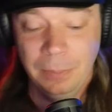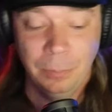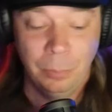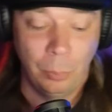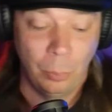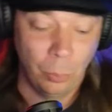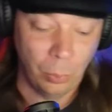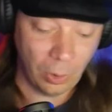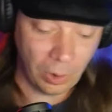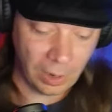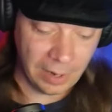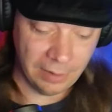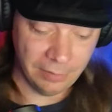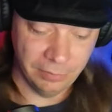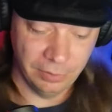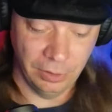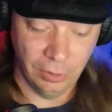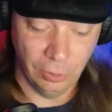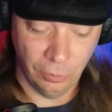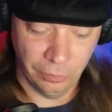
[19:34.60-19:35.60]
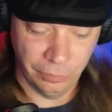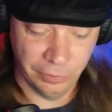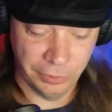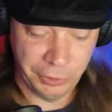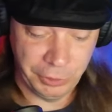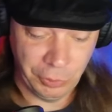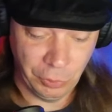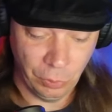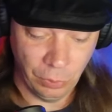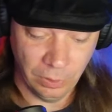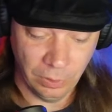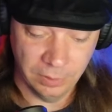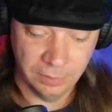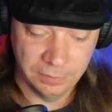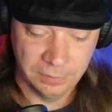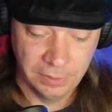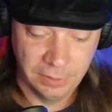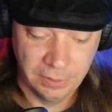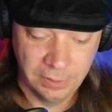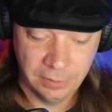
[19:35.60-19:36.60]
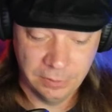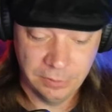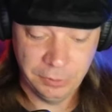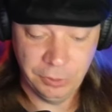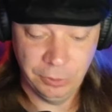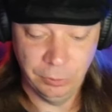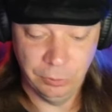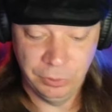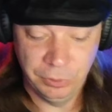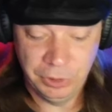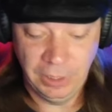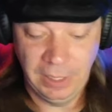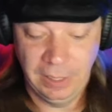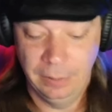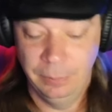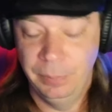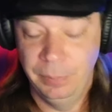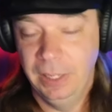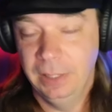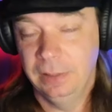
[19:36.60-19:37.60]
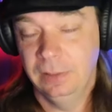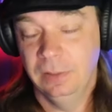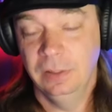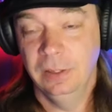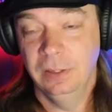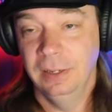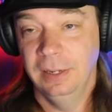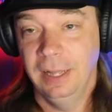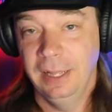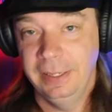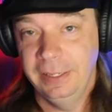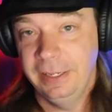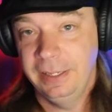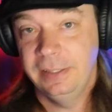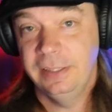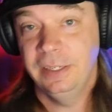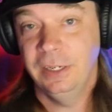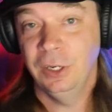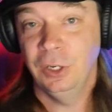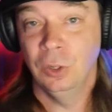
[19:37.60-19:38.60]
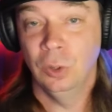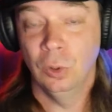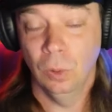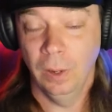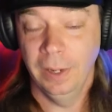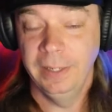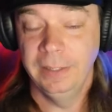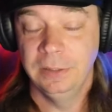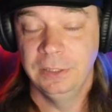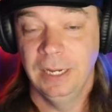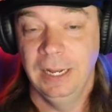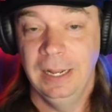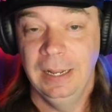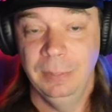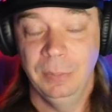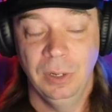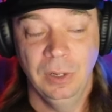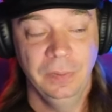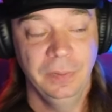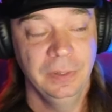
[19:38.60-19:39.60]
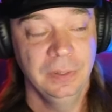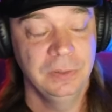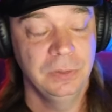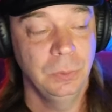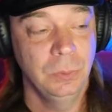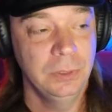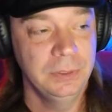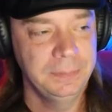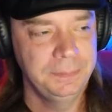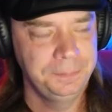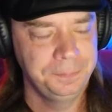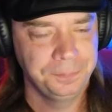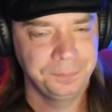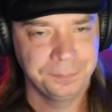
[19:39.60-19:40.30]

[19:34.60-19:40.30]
Bravo for sure to John Beekler. He did a great job on this one.